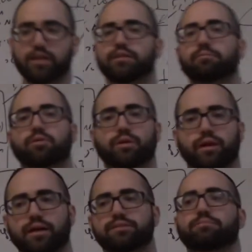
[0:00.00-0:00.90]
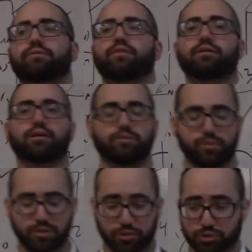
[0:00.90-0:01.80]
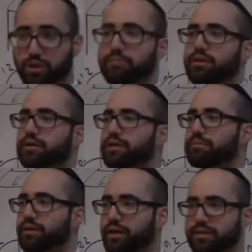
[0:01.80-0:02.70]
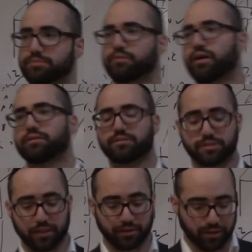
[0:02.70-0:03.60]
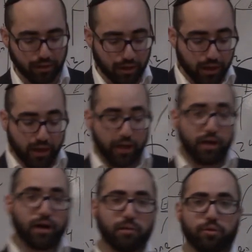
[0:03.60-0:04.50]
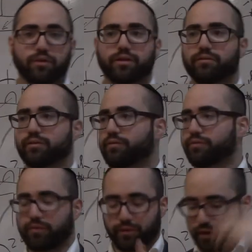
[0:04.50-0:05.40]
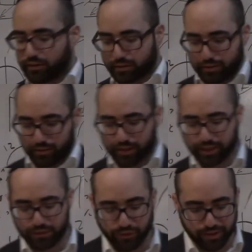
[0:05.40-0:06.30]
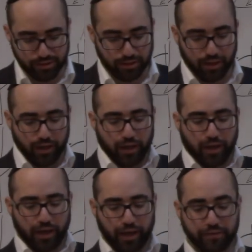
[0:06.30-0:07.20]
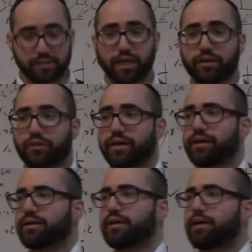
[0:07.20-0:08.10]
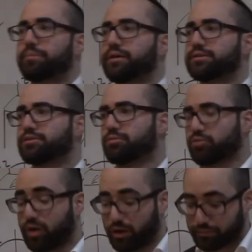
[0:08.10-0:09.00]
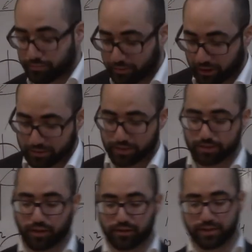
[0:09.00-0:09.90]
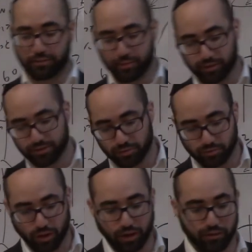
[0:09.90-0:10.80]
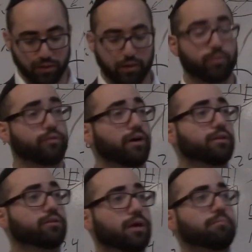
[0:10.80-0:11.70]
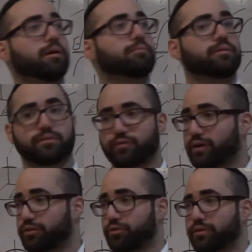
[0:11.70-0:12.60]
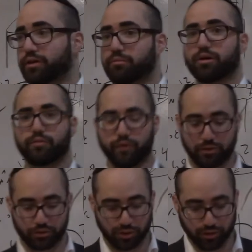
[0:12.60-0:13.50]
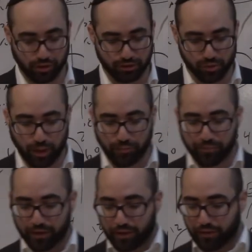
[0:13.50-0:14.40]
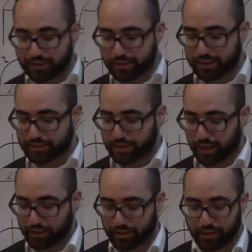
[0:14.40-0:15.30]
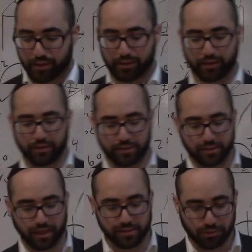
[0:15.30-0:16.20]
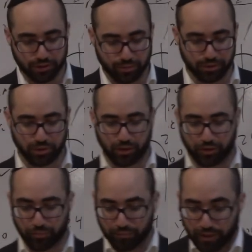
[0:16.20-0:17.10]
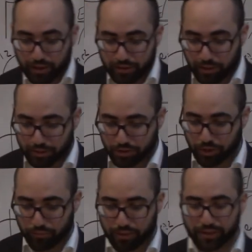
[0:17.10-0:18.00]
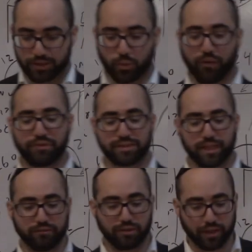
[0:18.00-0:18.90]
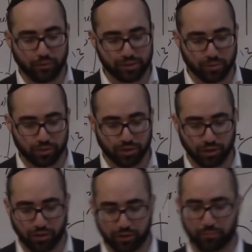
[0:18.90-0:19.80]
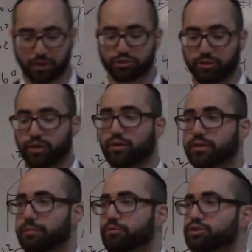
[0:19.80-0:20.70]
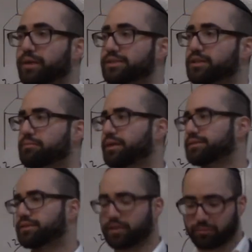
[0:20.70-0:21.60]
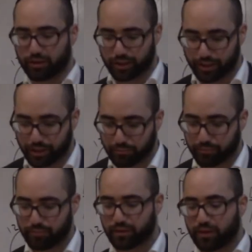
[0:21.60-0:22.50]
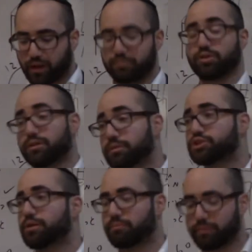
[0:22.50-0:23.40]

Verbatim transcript: Number one, it has to be found on what's called Shulchan Aruchim, meaning it has to be found on the state dinner uh, or, the, or the, on the king's feast. And the second thing, it cannot be consumed raw. Now, since honey is able to be consumed raw, we find in the Rambam, it's found throughout the Gemara, found in Shulchan Aruch as well, that says that it is not subject to Bishul Akum. Number two, it is one of the seven liquids which are called the Machshirei Ochlim, which basically means the Gemara in, I'm sorry, the Mishnah in